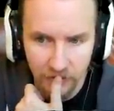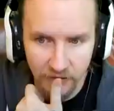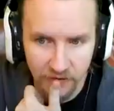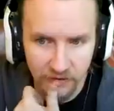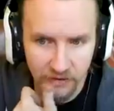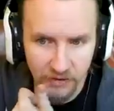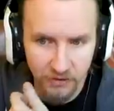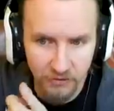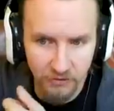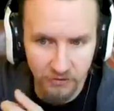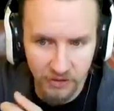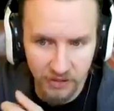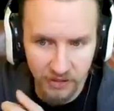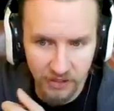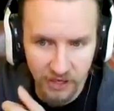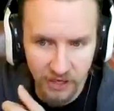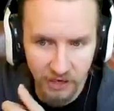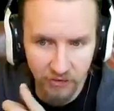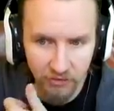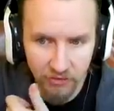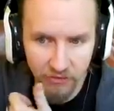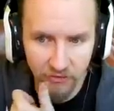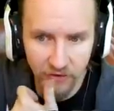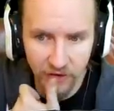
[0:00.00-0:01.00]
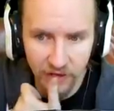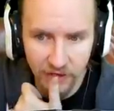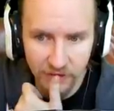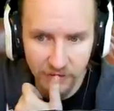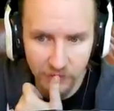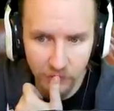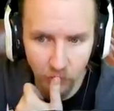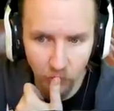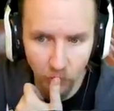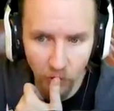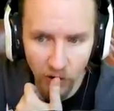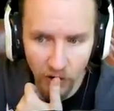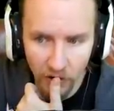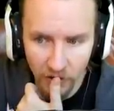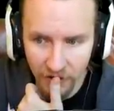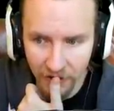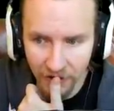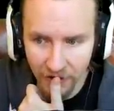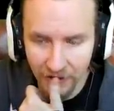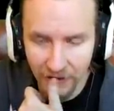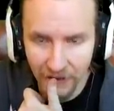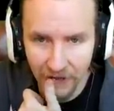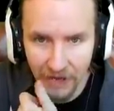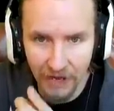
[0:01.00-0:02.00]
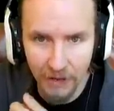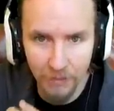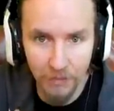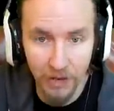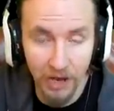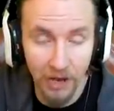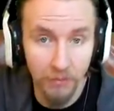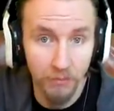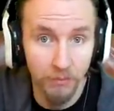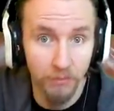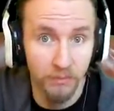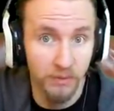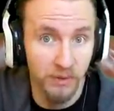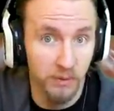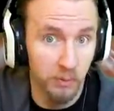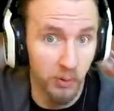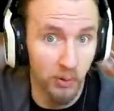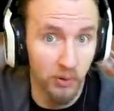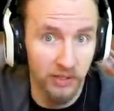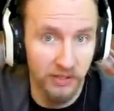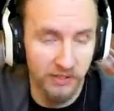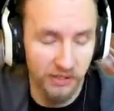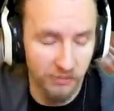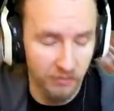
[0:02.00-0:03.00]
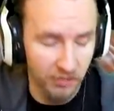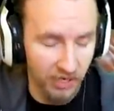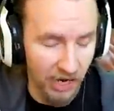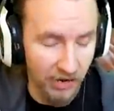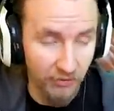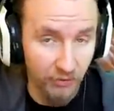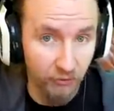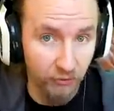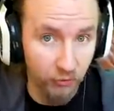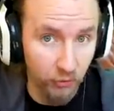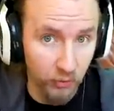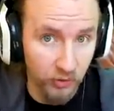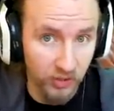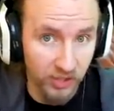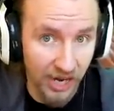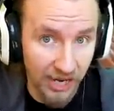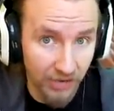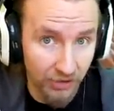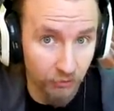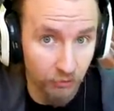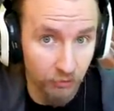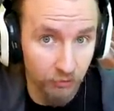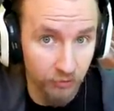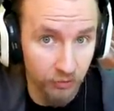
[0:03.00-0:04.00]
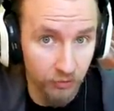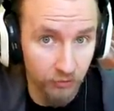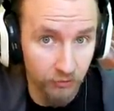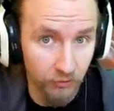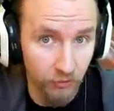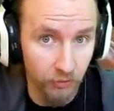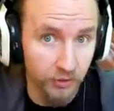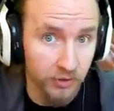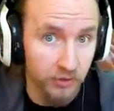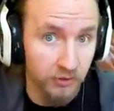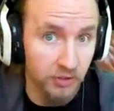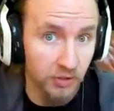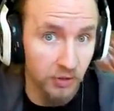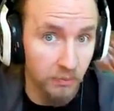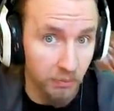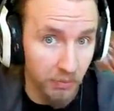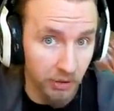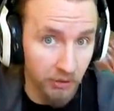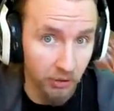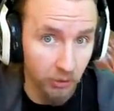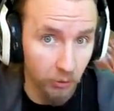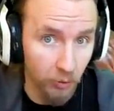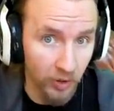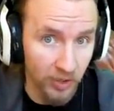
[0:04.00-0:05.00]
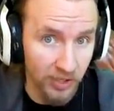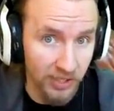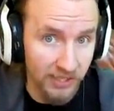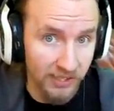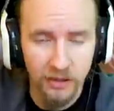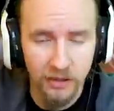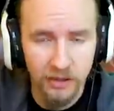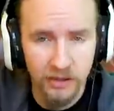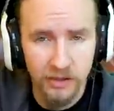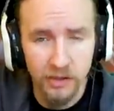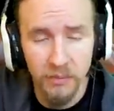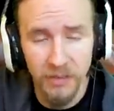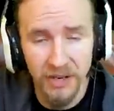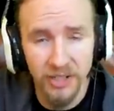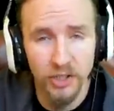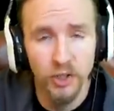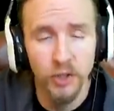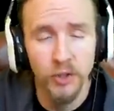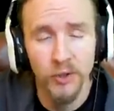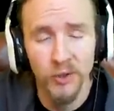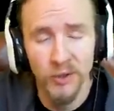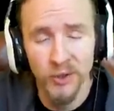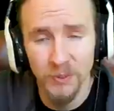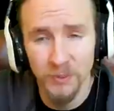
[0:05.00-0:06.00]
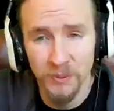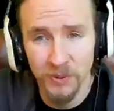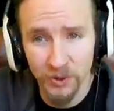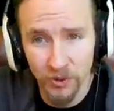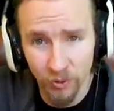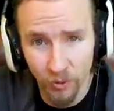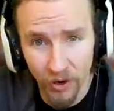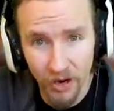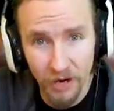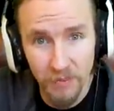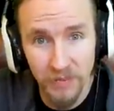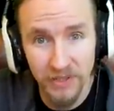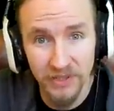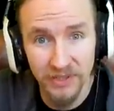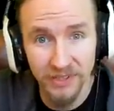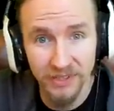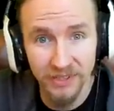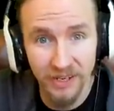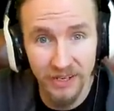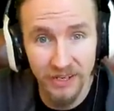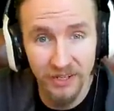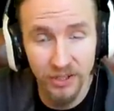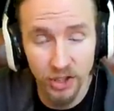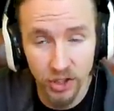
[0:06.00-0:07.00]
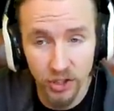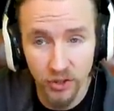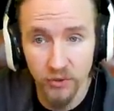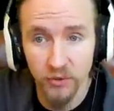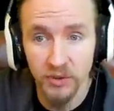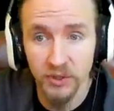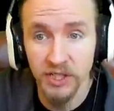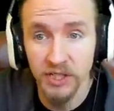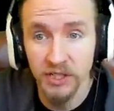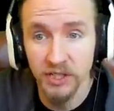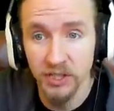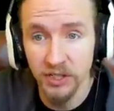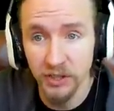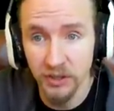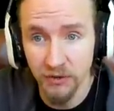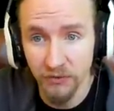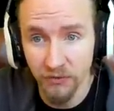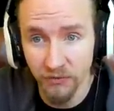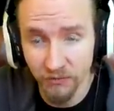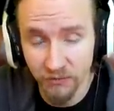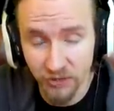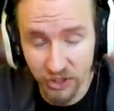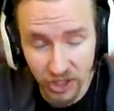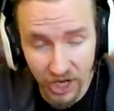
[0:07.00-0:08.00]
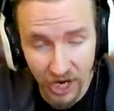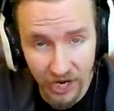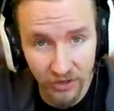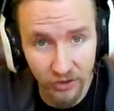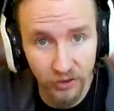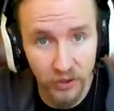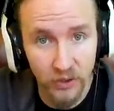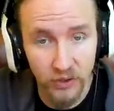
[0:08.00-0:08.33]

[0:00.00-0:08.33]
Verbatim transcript: So the Kirovets one. Um, I'm spoilers. I'm going to have a full tank review for you tomorrow on it. So make sure you subscribe and stay tuned to the channel